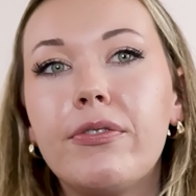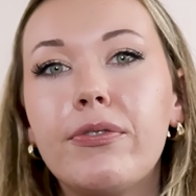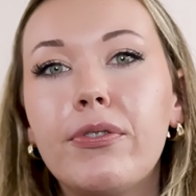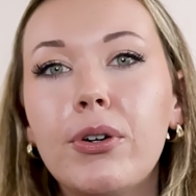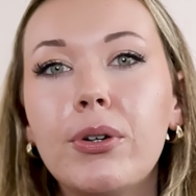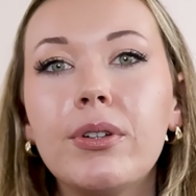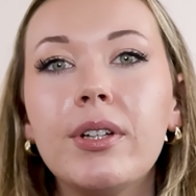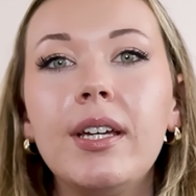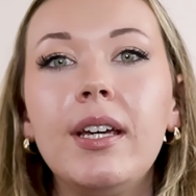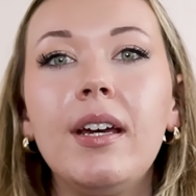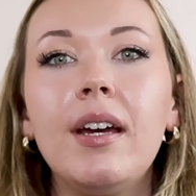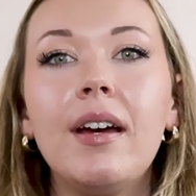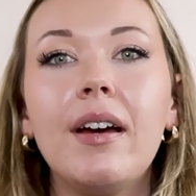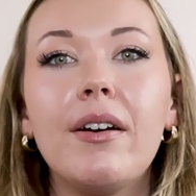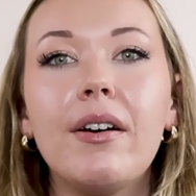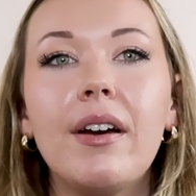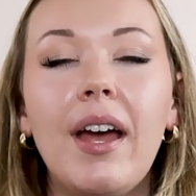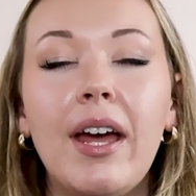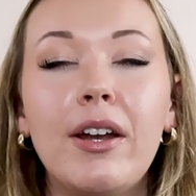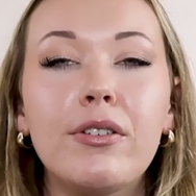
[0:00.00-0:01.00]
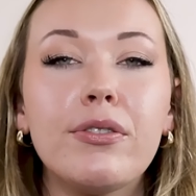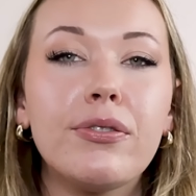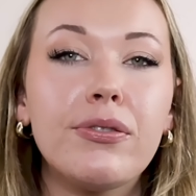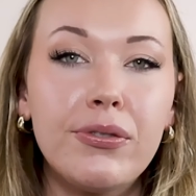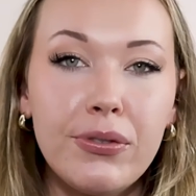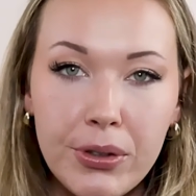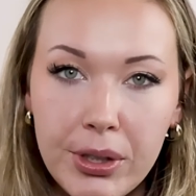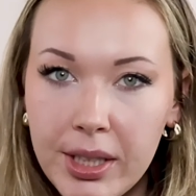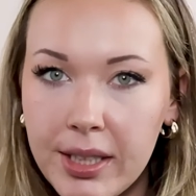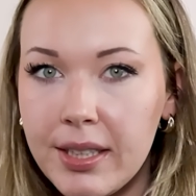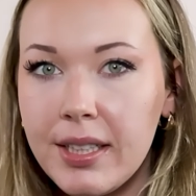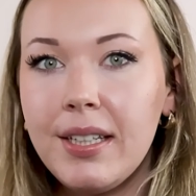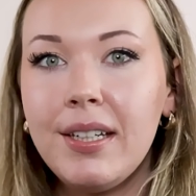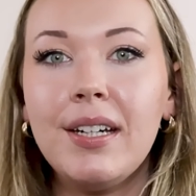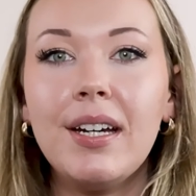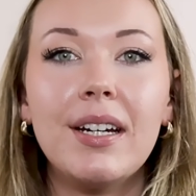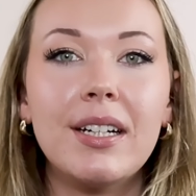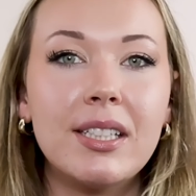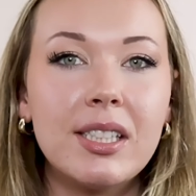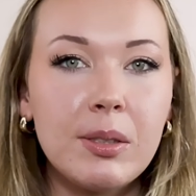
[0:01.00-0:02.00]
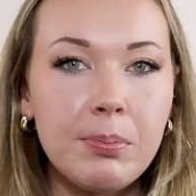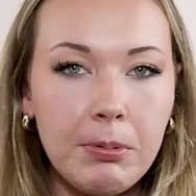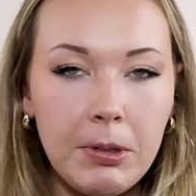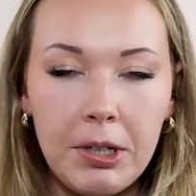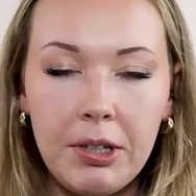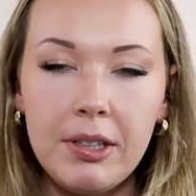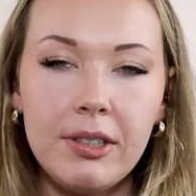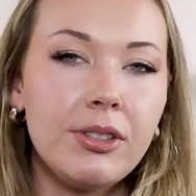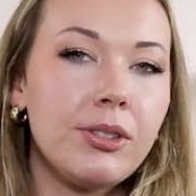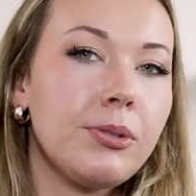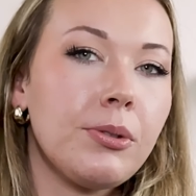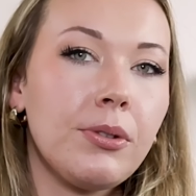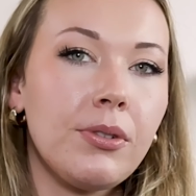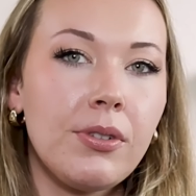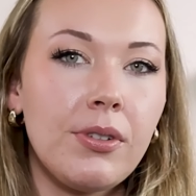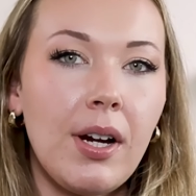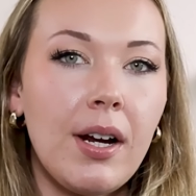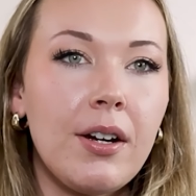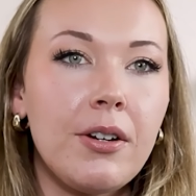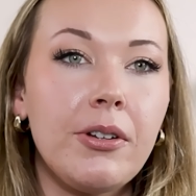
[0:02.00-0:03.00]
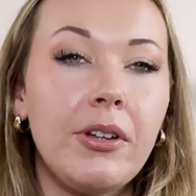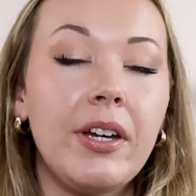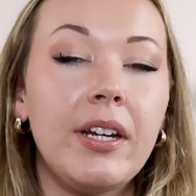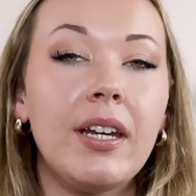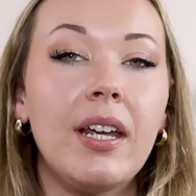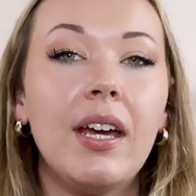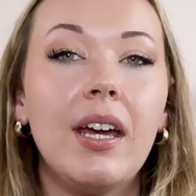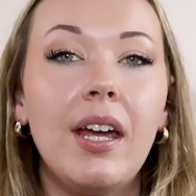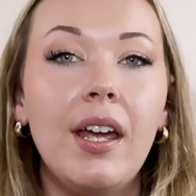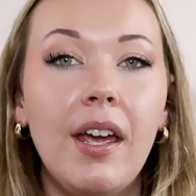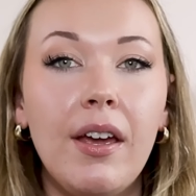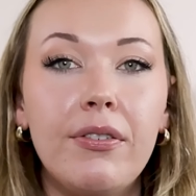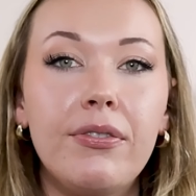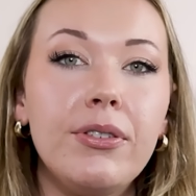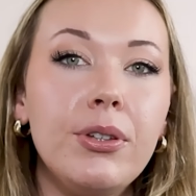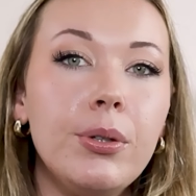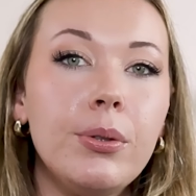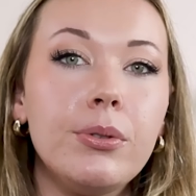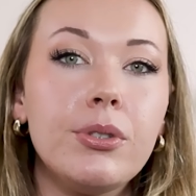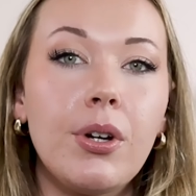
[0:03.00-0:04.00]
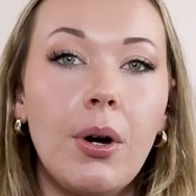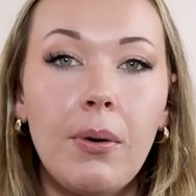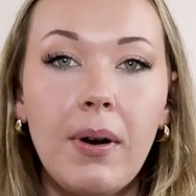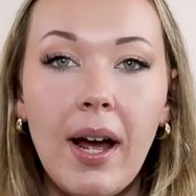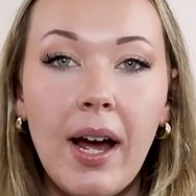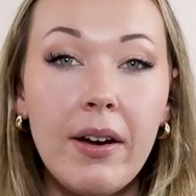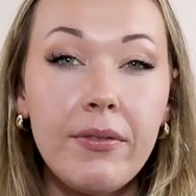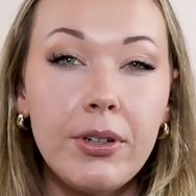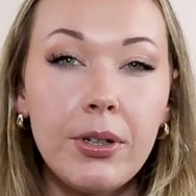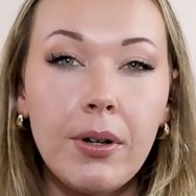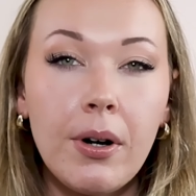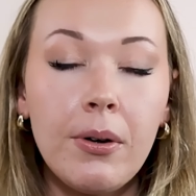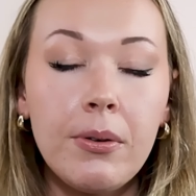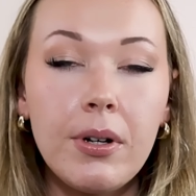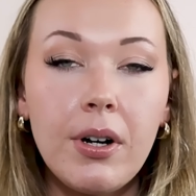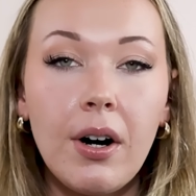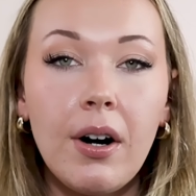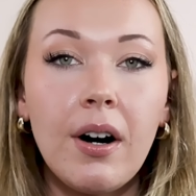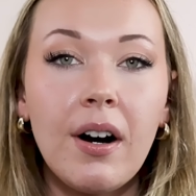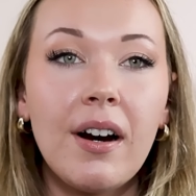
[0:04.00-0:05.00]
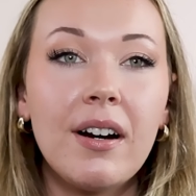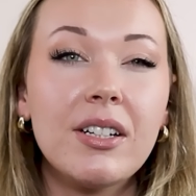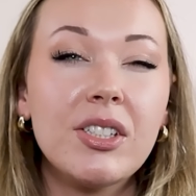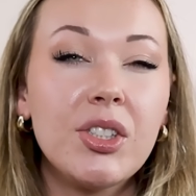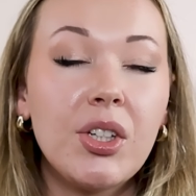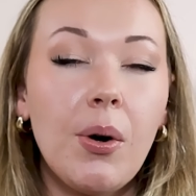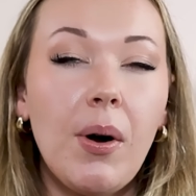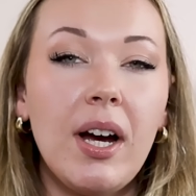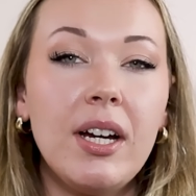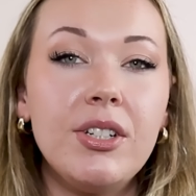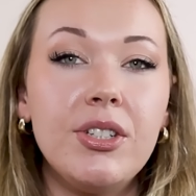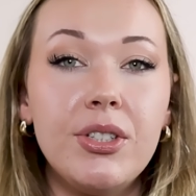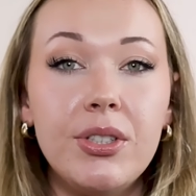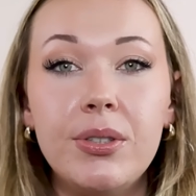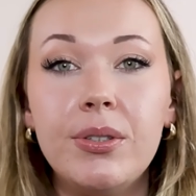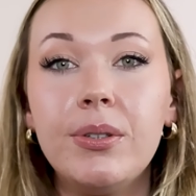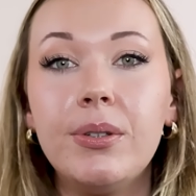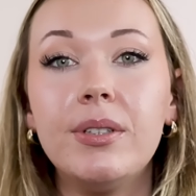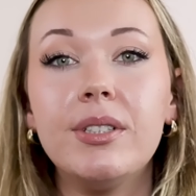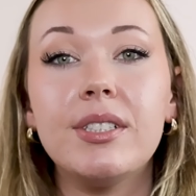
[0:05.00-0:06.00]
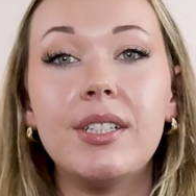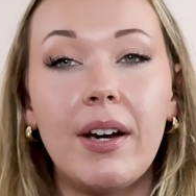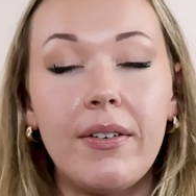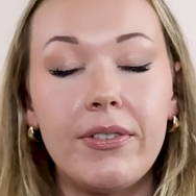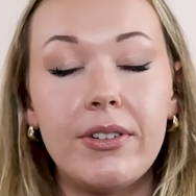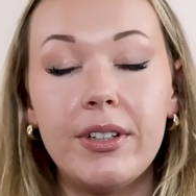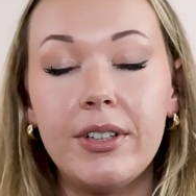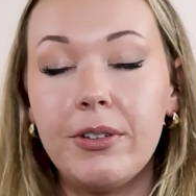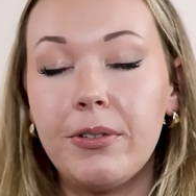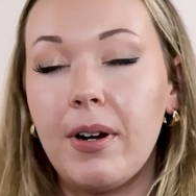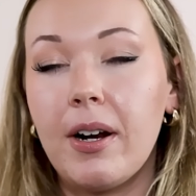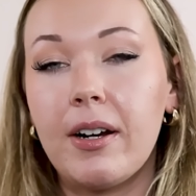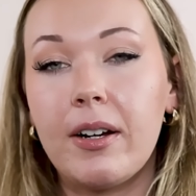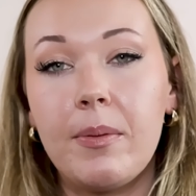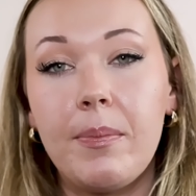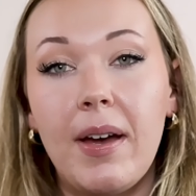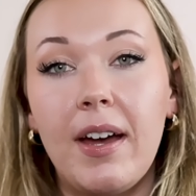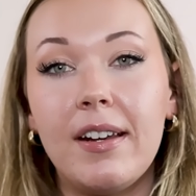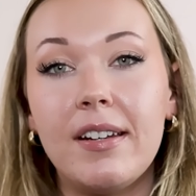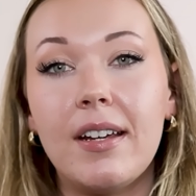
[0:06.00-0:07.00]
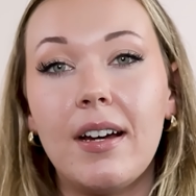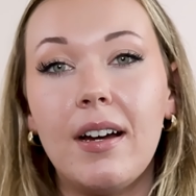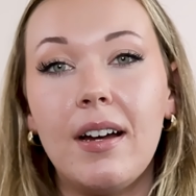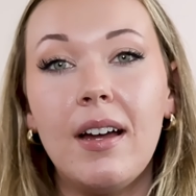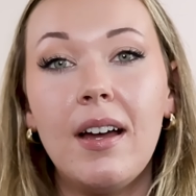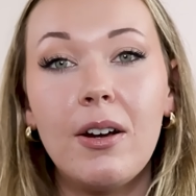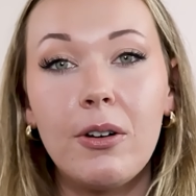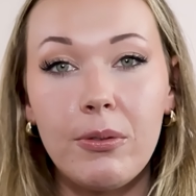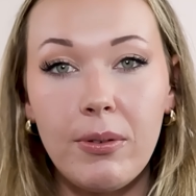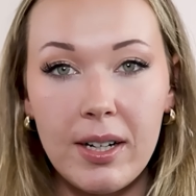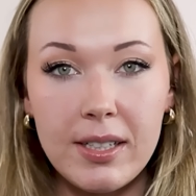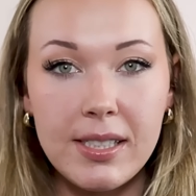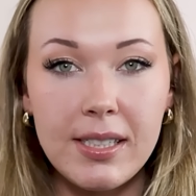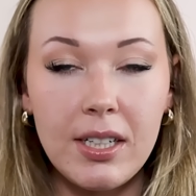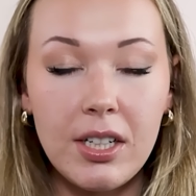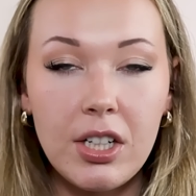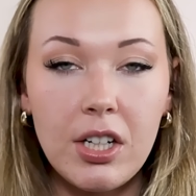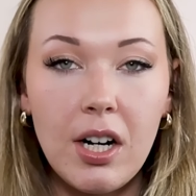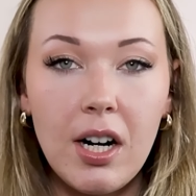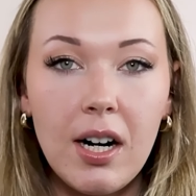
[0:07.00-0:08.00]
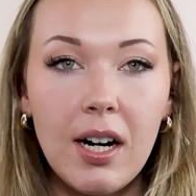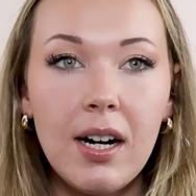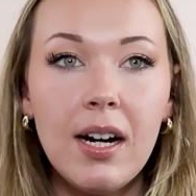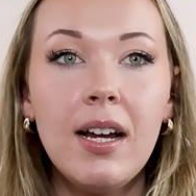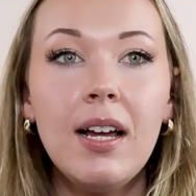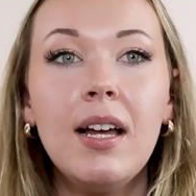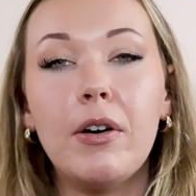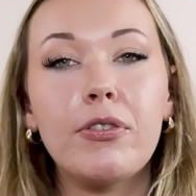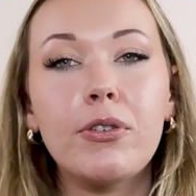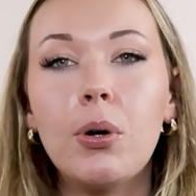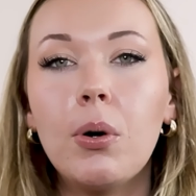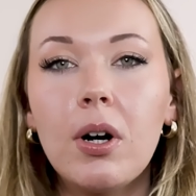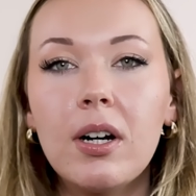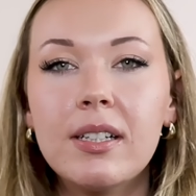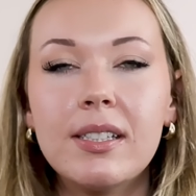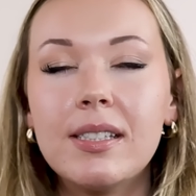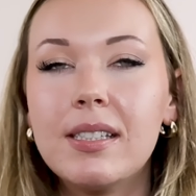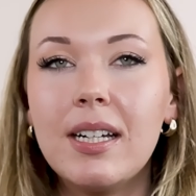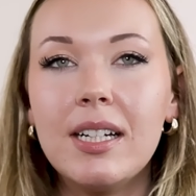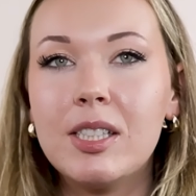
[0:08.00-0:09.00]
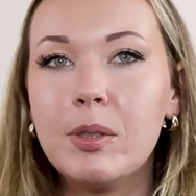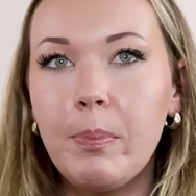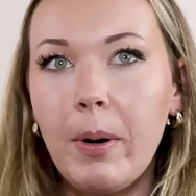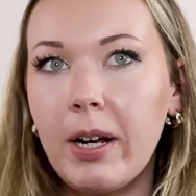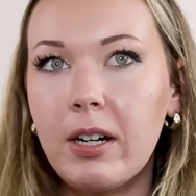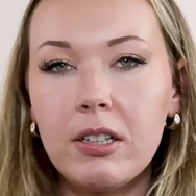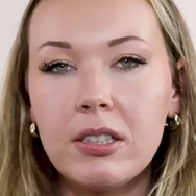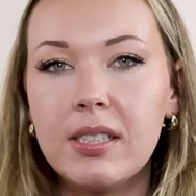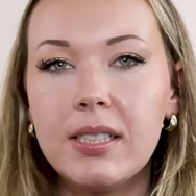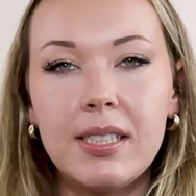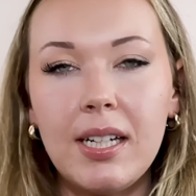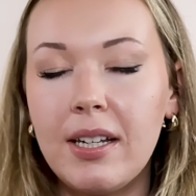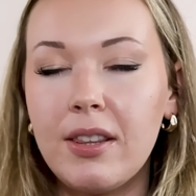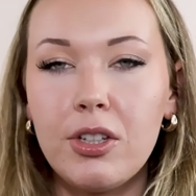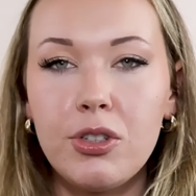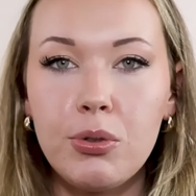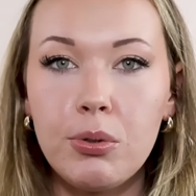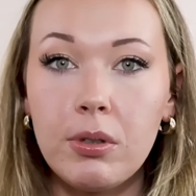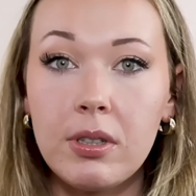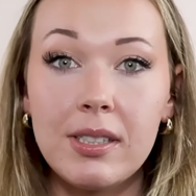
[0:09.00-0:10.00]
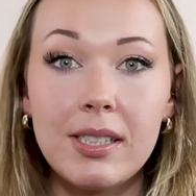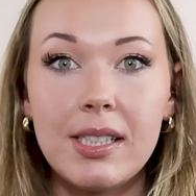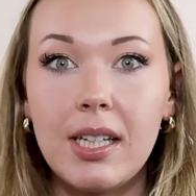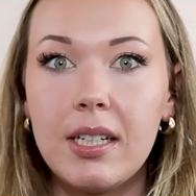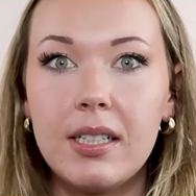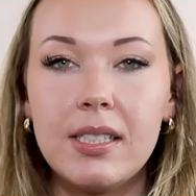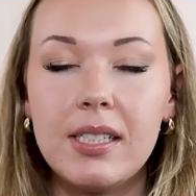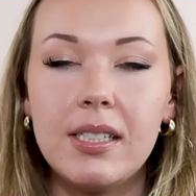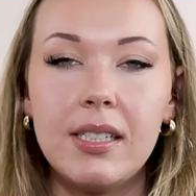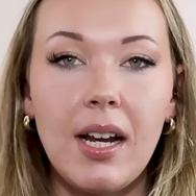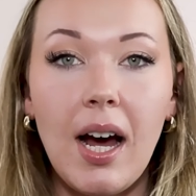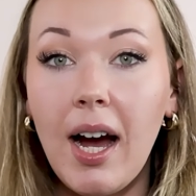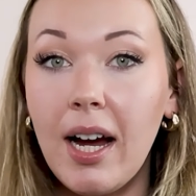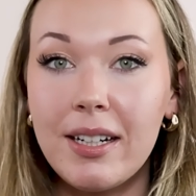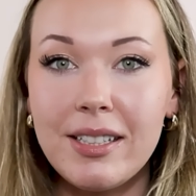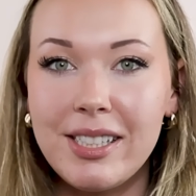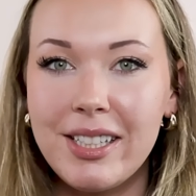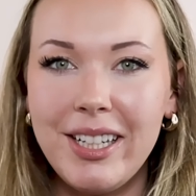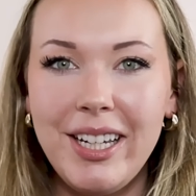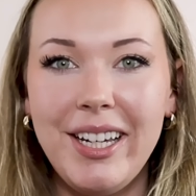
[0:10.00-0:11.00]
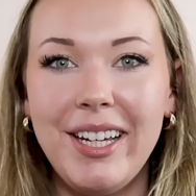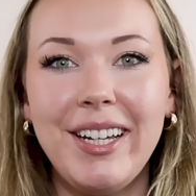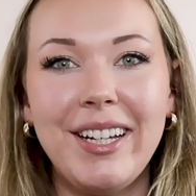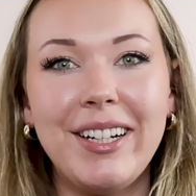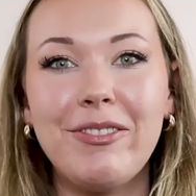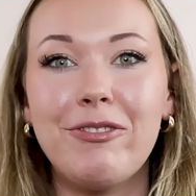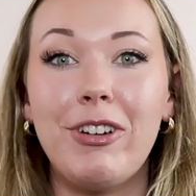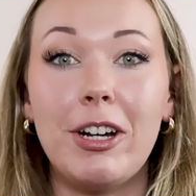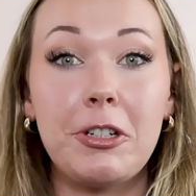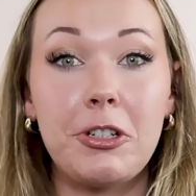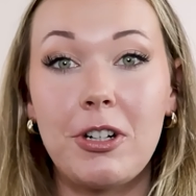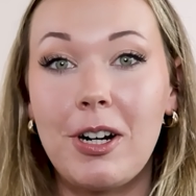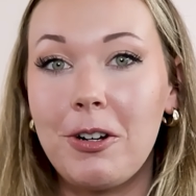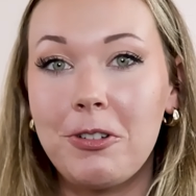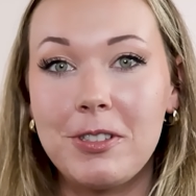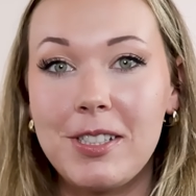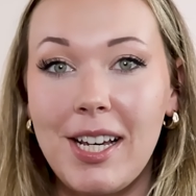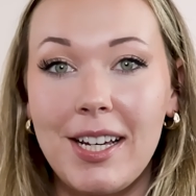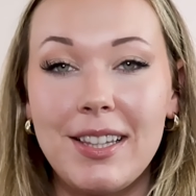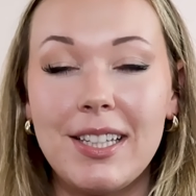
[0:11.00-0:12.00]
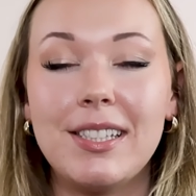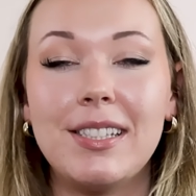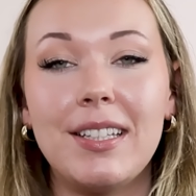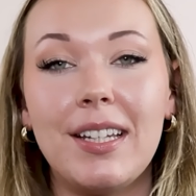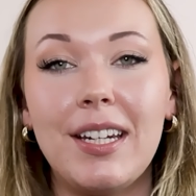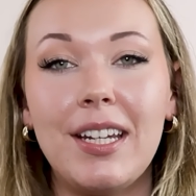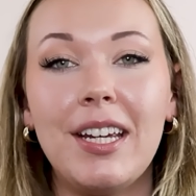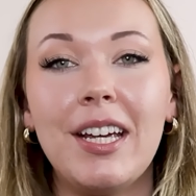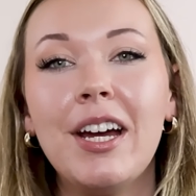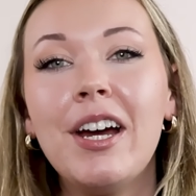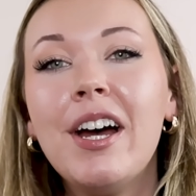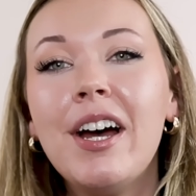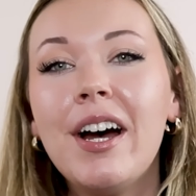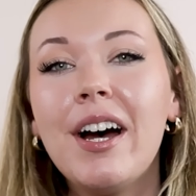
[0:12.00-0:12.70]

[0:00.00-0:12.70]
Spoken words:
fully and freely experience Northern Ireland if you don't have your own car. So I do definitely recommend renting a car. Of course, it's better to take the tours than to not venture outside the city.